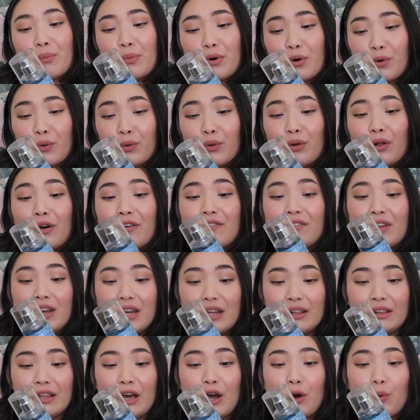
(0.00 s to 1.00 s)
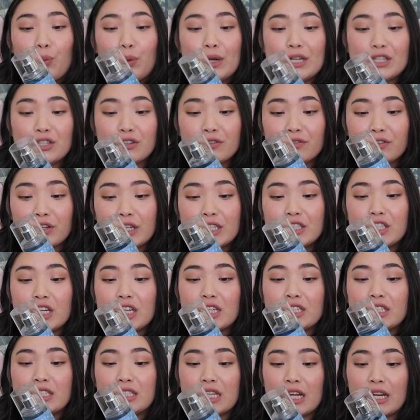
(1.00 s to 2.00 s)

Pole Vanilla, Winter Freesia,